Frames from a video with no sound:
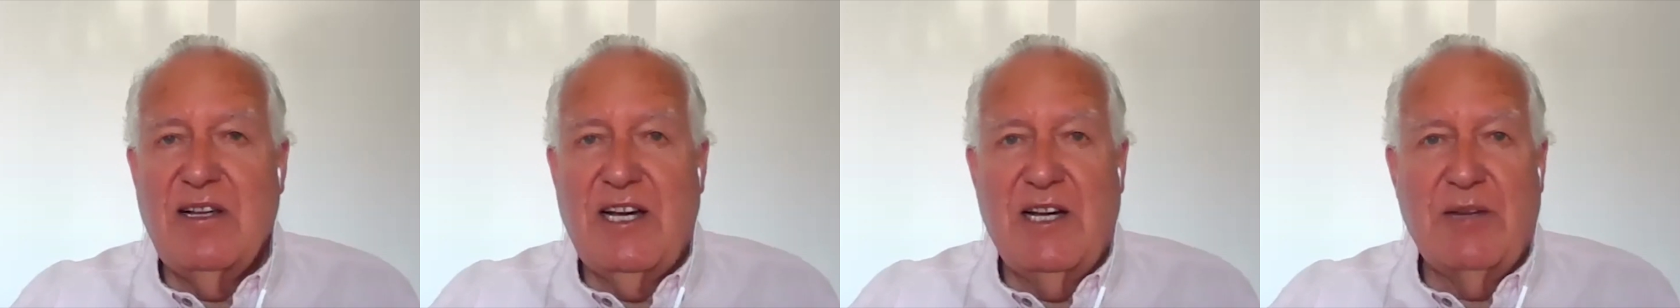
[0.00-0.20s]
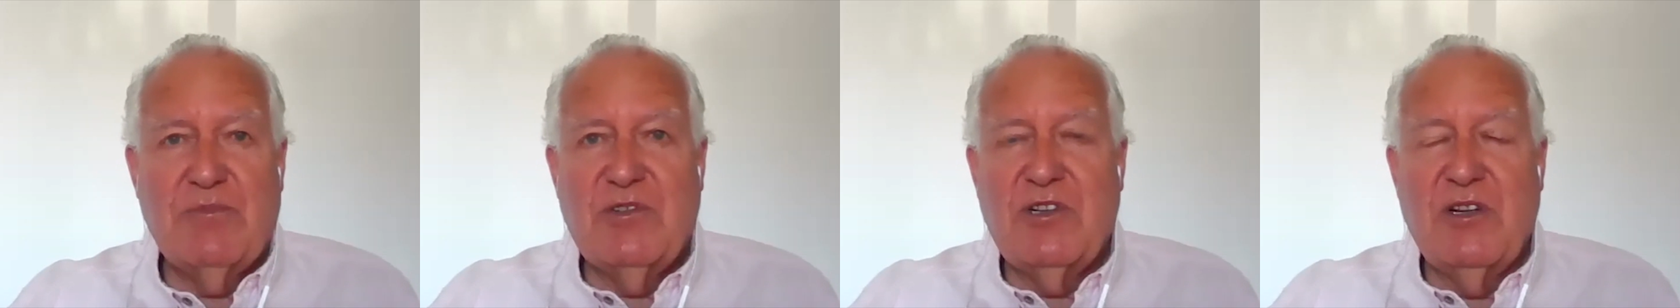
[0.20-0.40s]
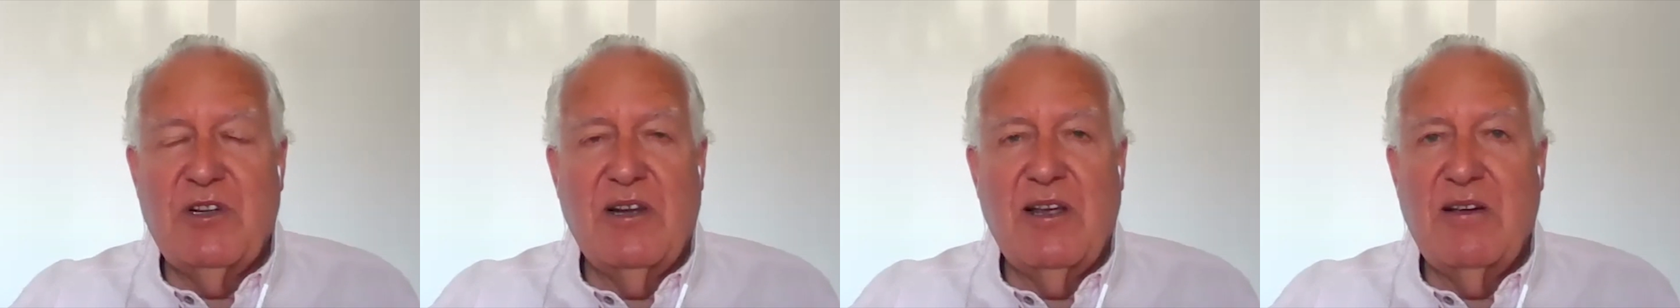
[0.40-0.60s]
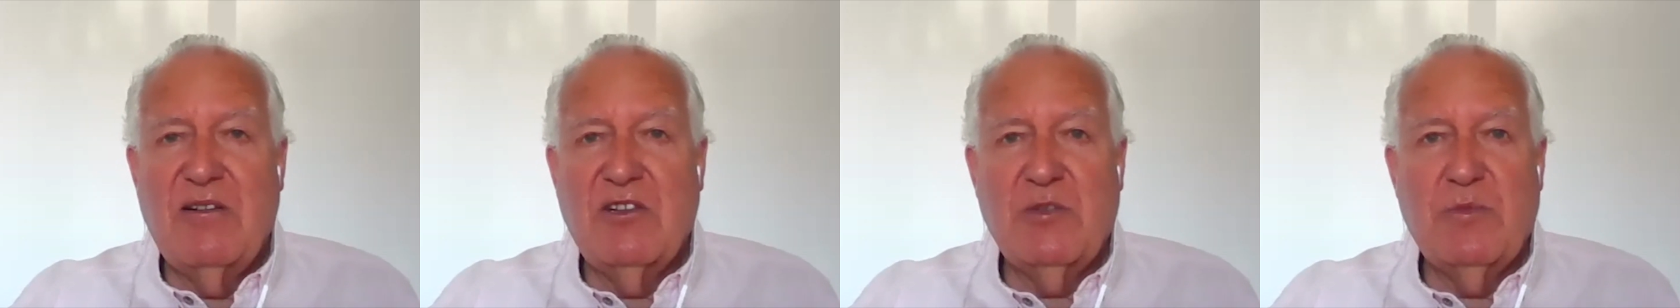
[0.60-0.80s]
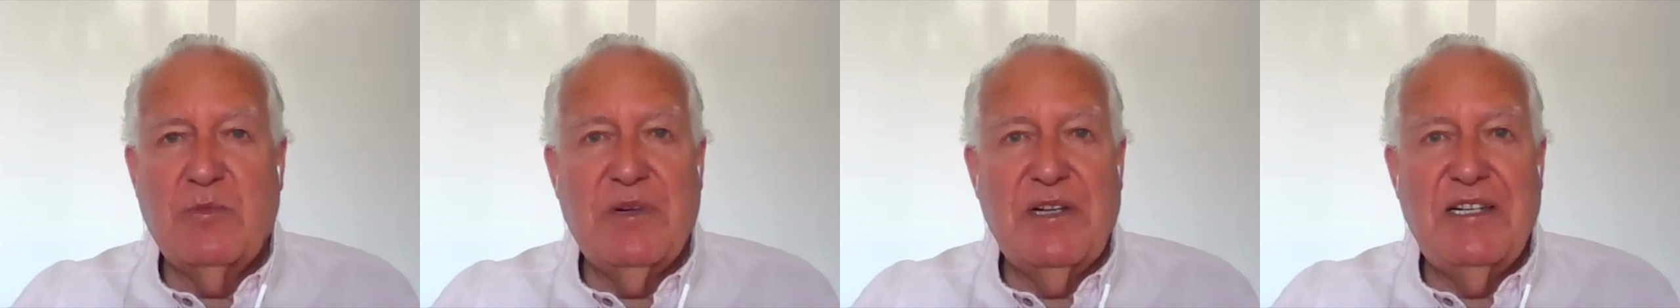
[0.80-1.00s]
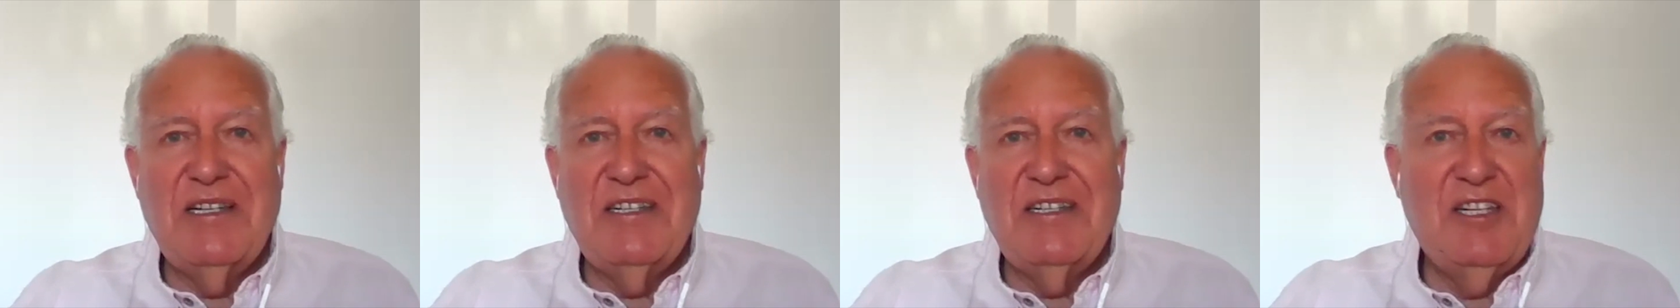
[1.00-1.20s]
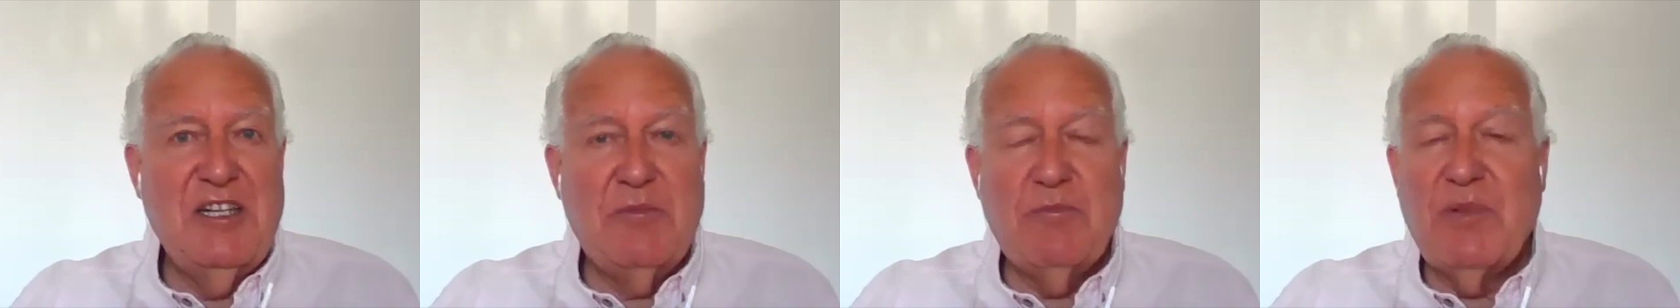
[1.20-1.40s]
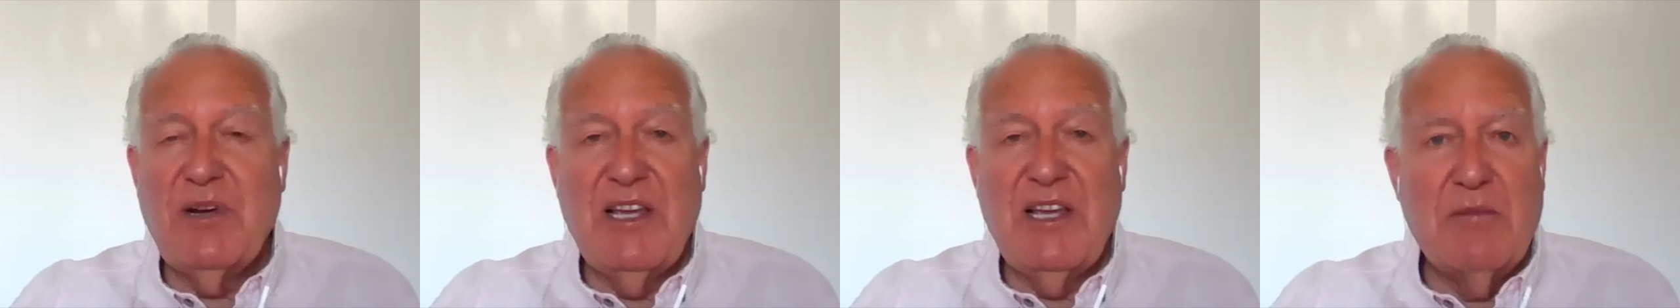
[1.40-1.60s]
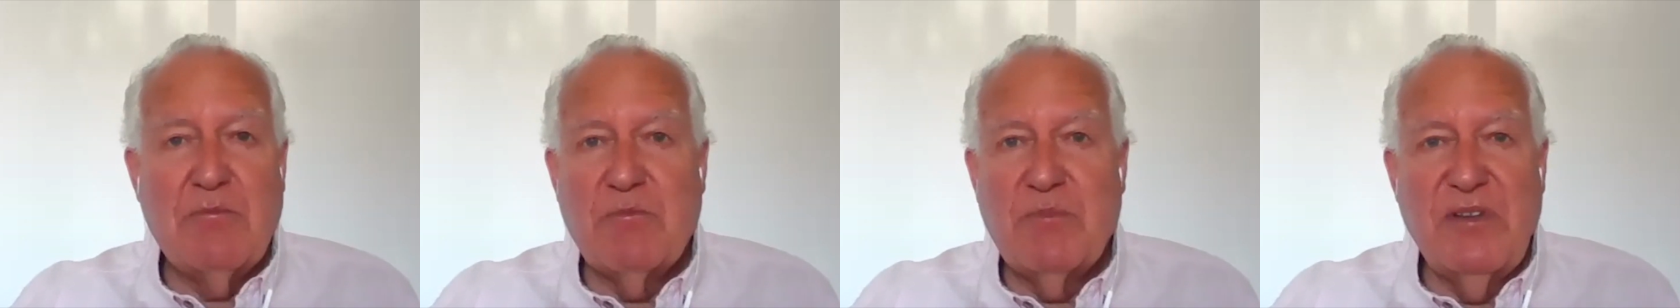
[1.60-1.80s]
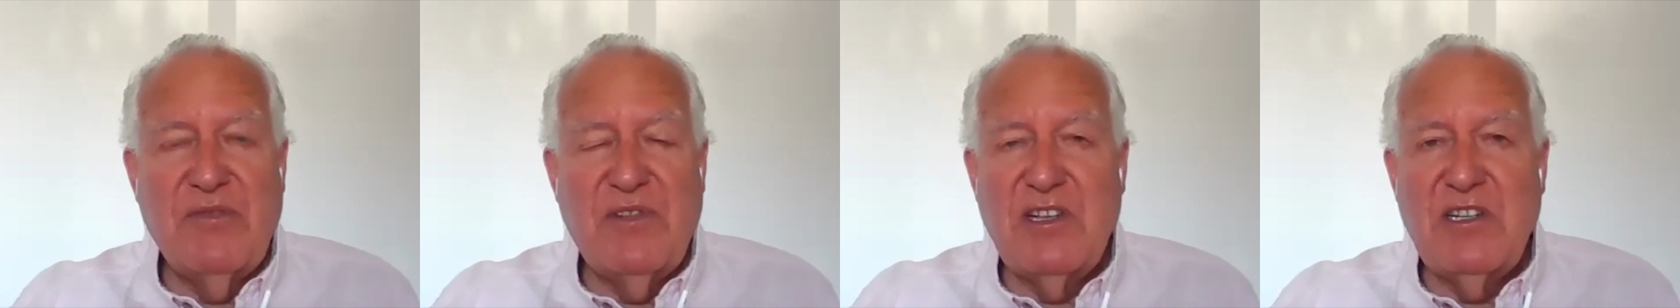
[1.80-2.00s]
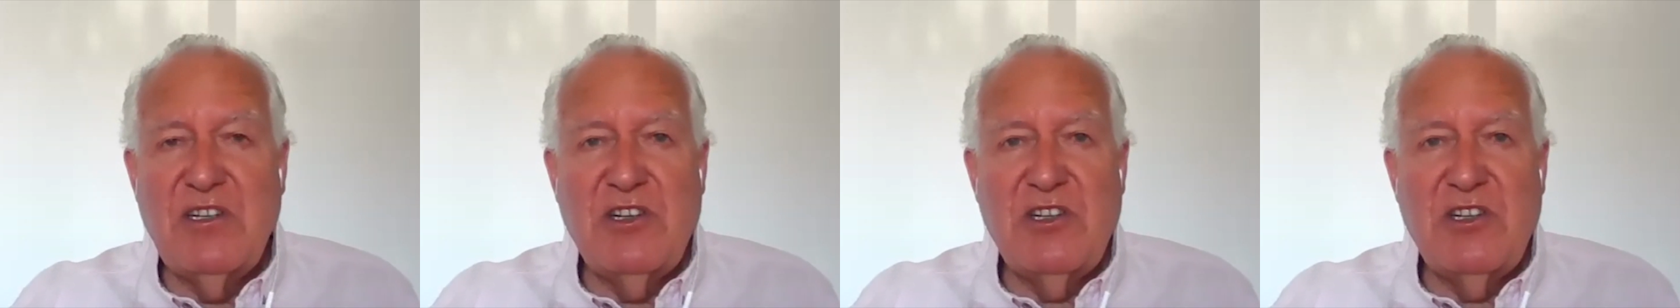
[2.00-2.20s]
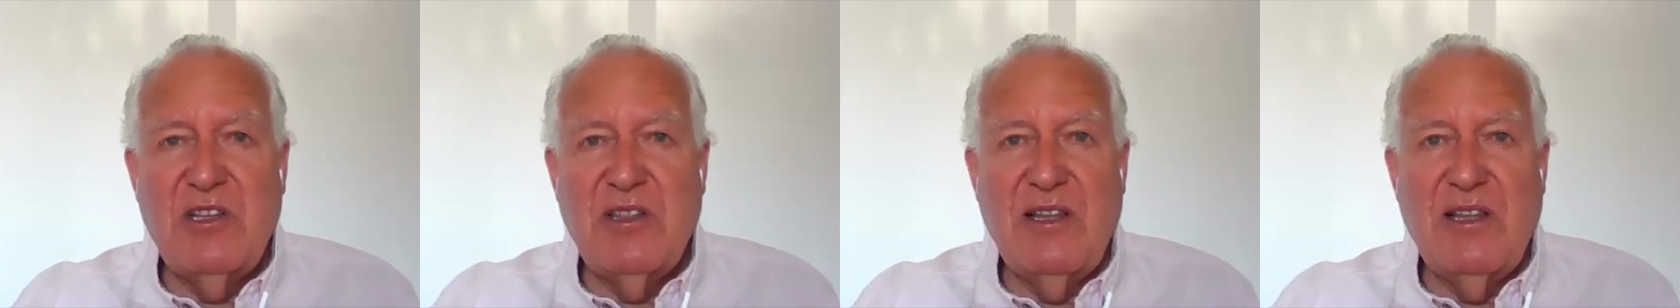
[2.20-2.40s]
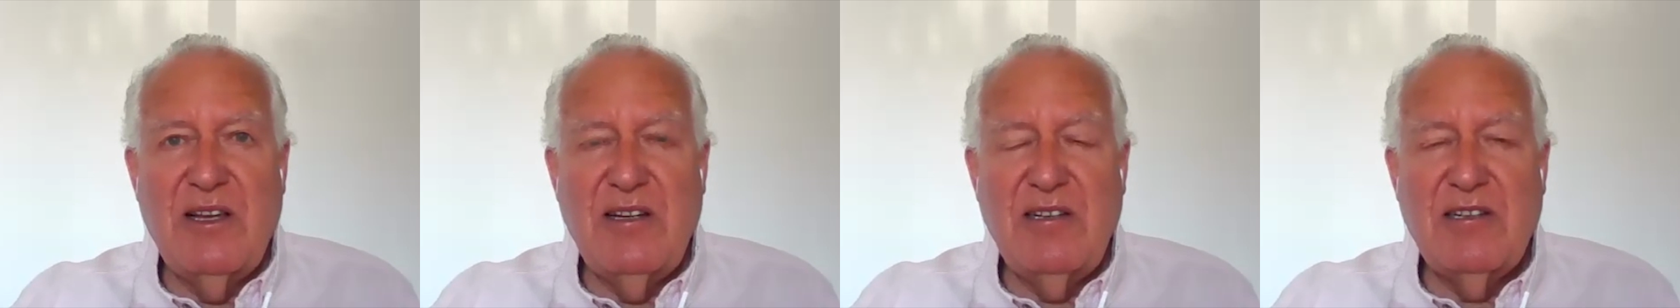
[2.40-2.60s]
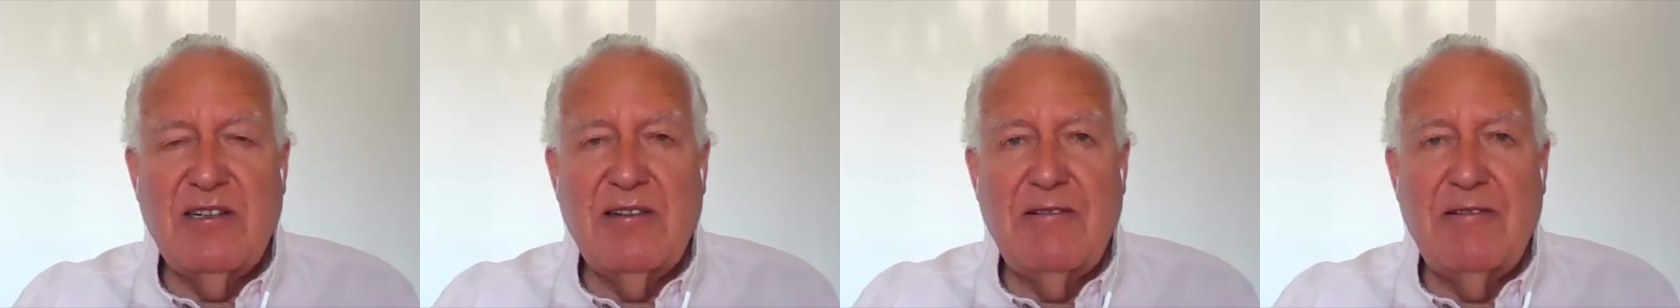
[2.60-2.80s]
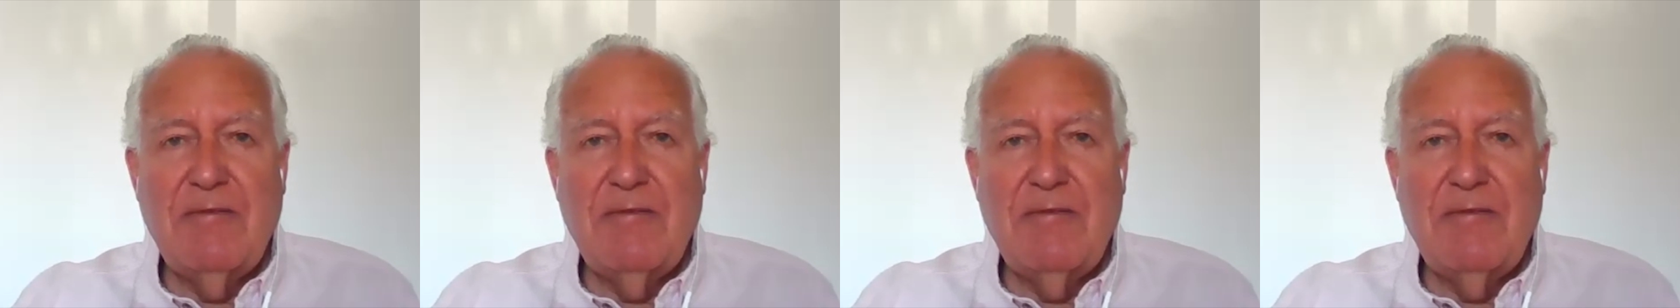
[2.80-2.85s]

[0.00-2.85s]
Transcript: up to now has been deeply ambivalent on that.